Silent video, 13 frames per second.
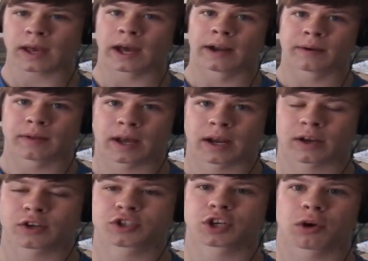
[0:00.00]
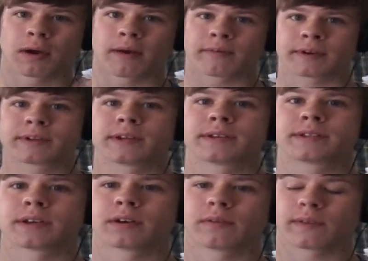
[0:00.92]
that could show every
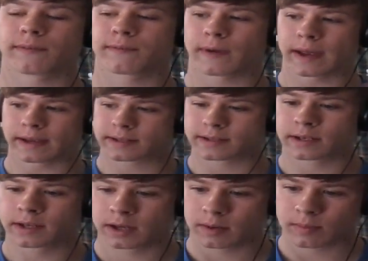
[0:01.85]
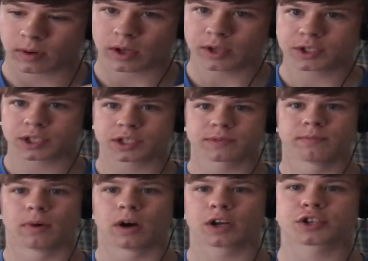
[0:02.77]
detail of the face, probably just as
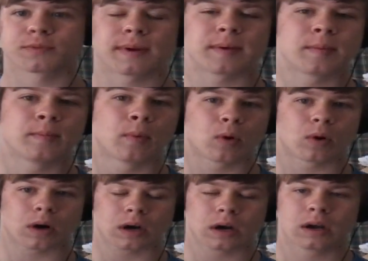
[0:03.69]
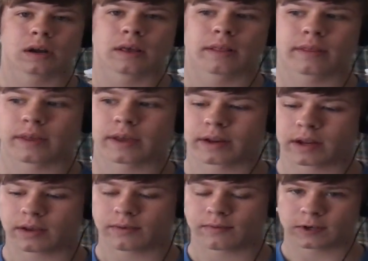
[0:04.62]
much or maybe more
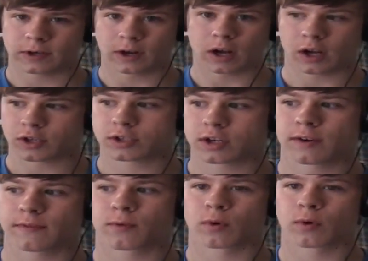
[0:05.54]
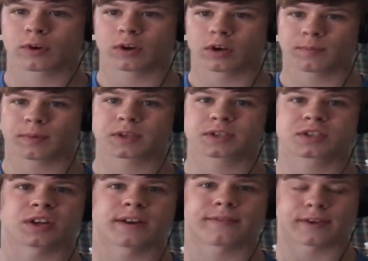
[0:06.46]
than even Uncharted 4 could. But this
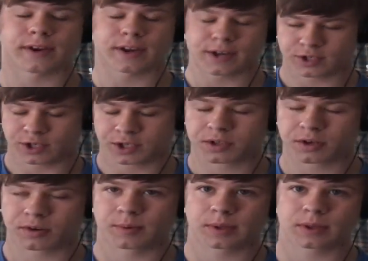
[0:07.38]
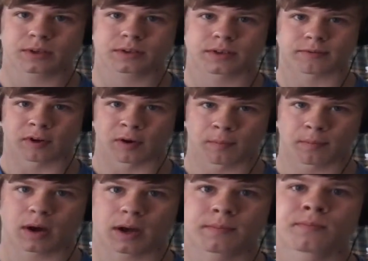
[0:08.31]
is a different engine, so it would look different.
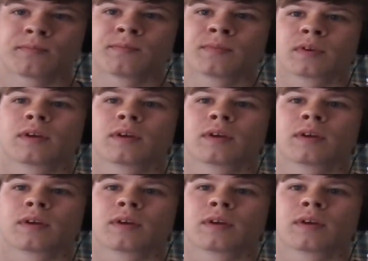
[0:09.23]
But